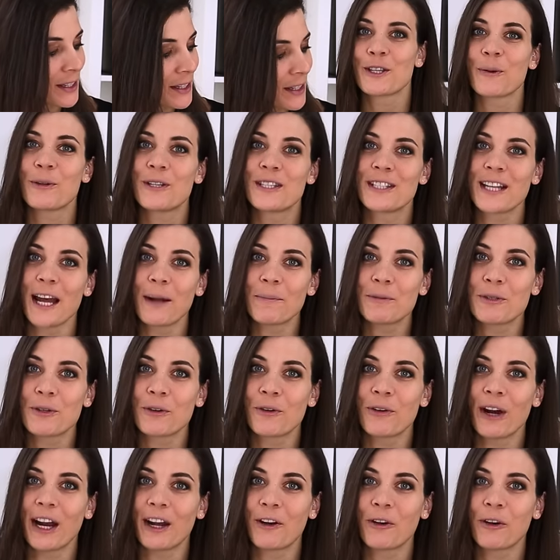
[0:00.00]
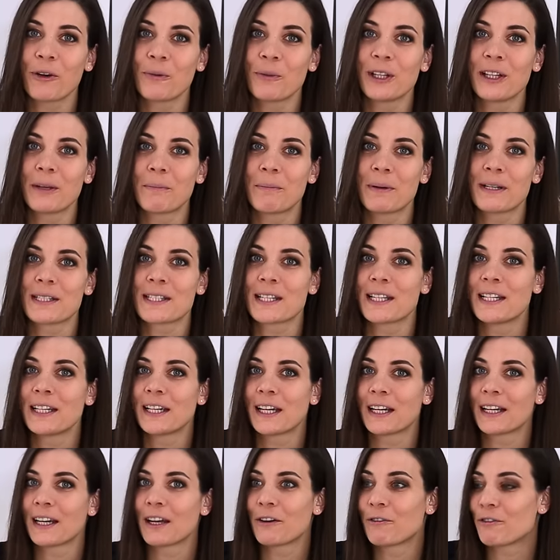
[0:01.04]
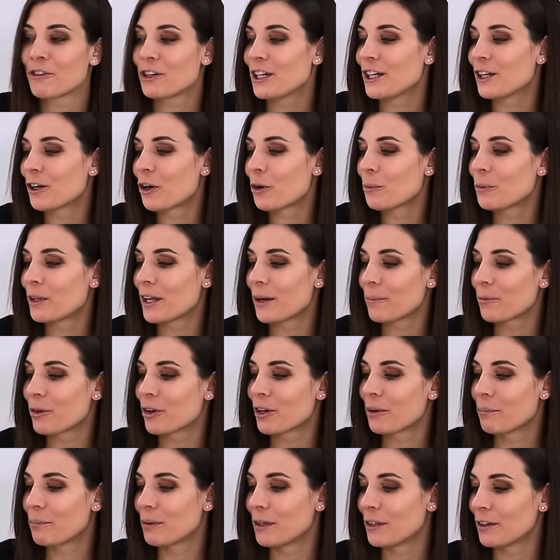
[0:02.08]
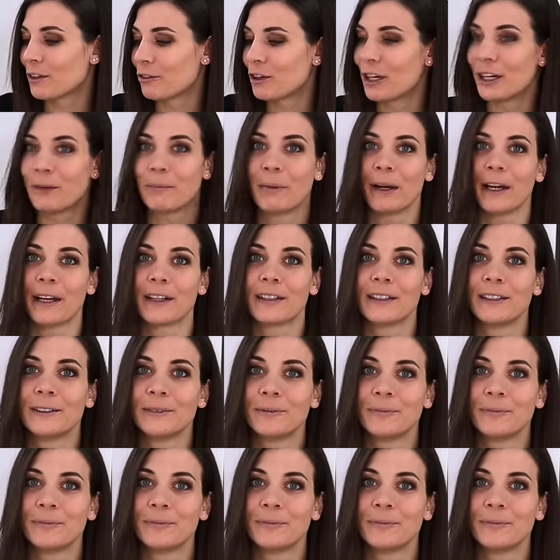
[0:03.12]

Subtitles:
So it's time to crack on with the puzzling, and I really hope that I'm gonna pick the right bag.